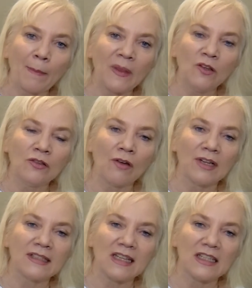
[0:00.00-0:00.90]
You
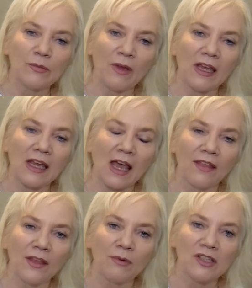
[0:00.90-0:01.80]
notice this week
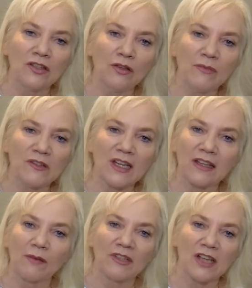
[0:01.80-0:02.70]
there was new
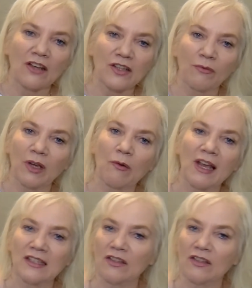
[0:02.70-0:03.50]
music that was also request,